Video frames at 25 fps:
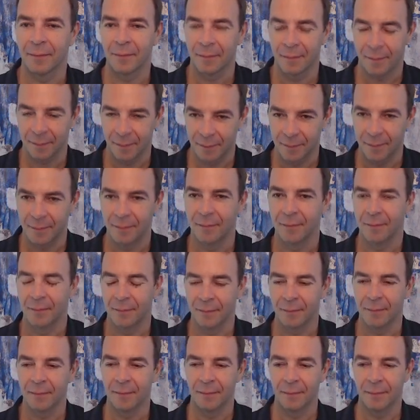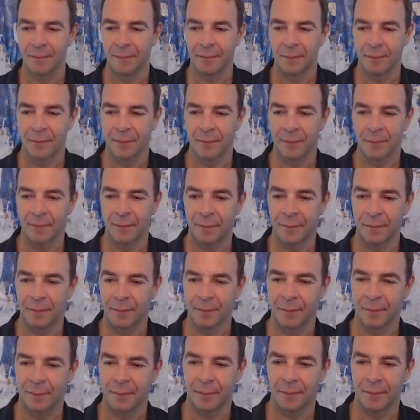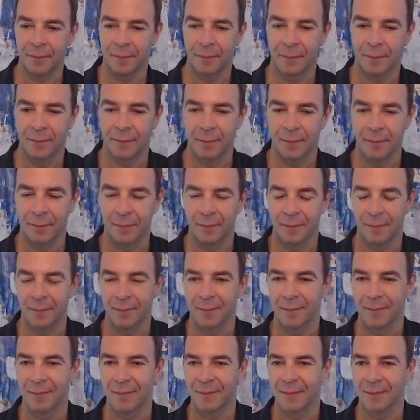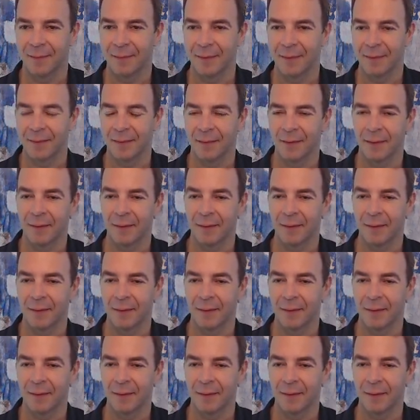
[no speech]